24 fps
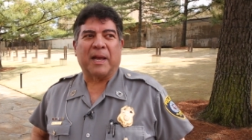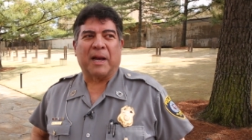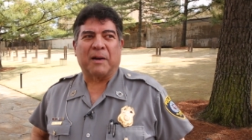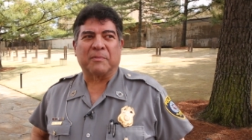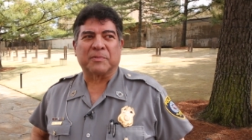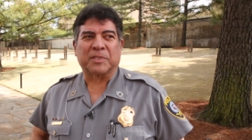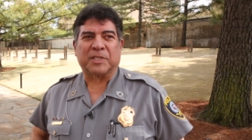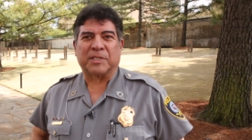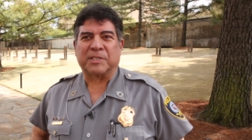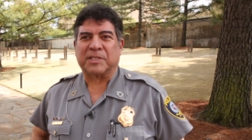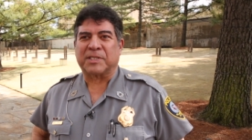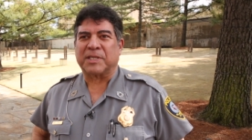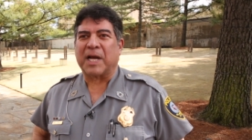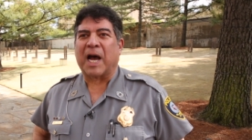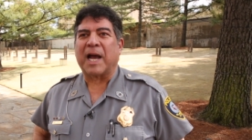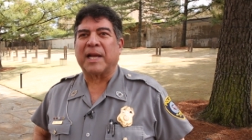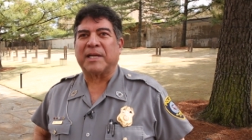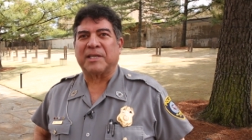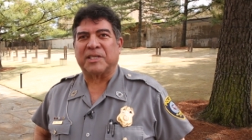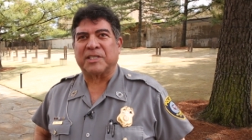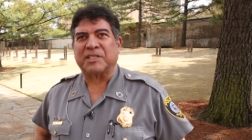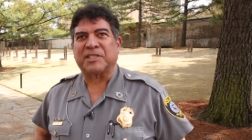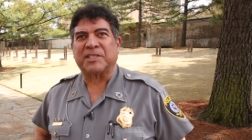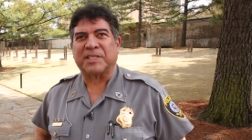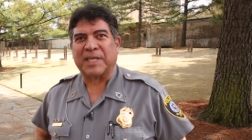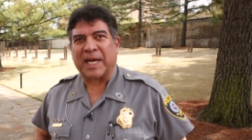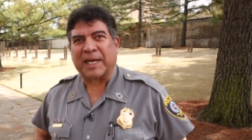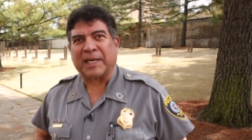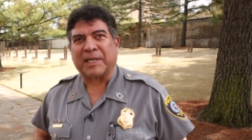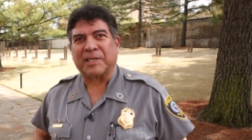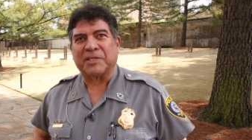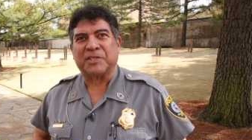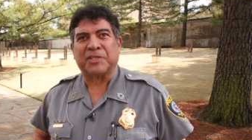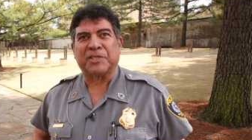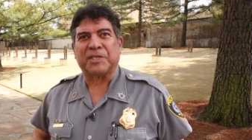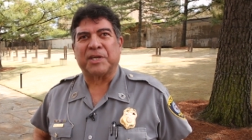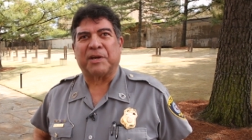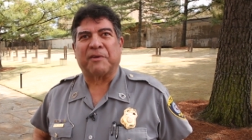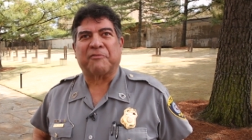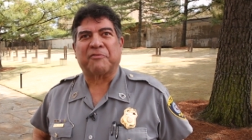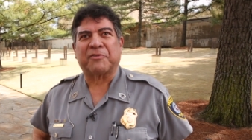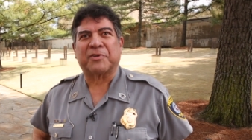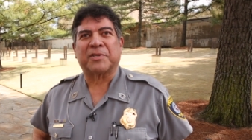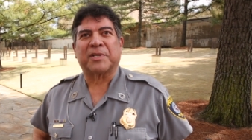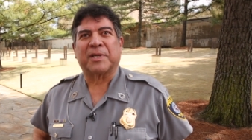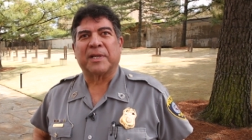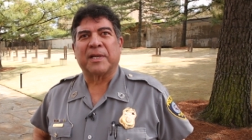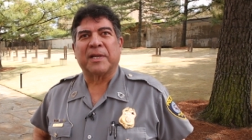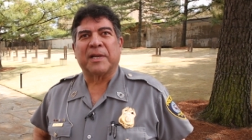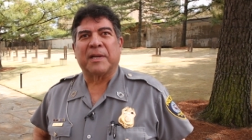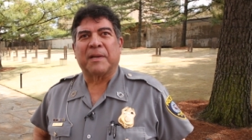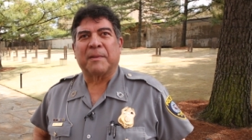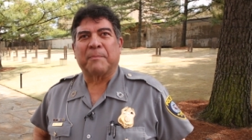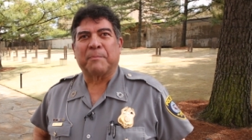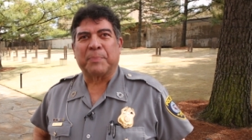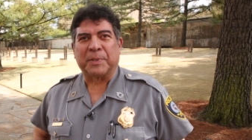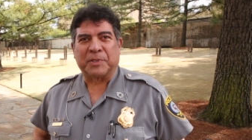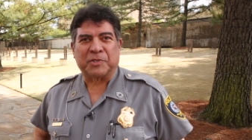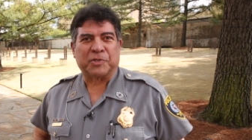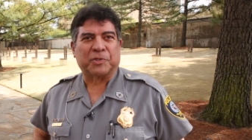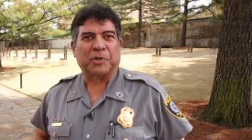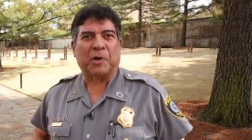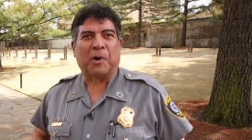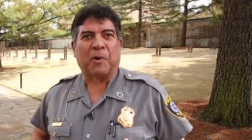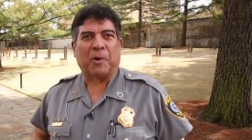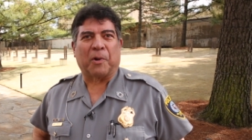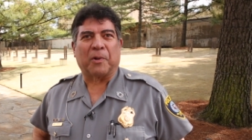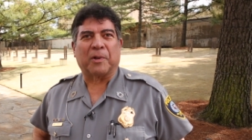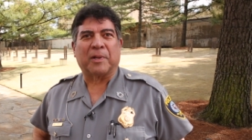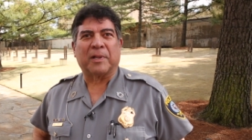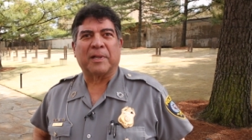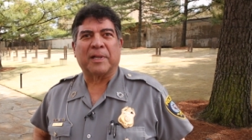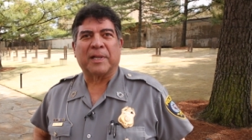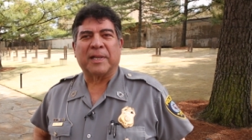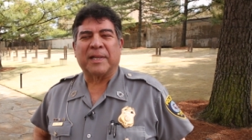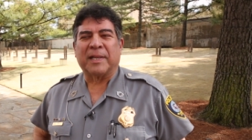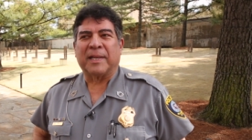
I was assigned to second shift patrol,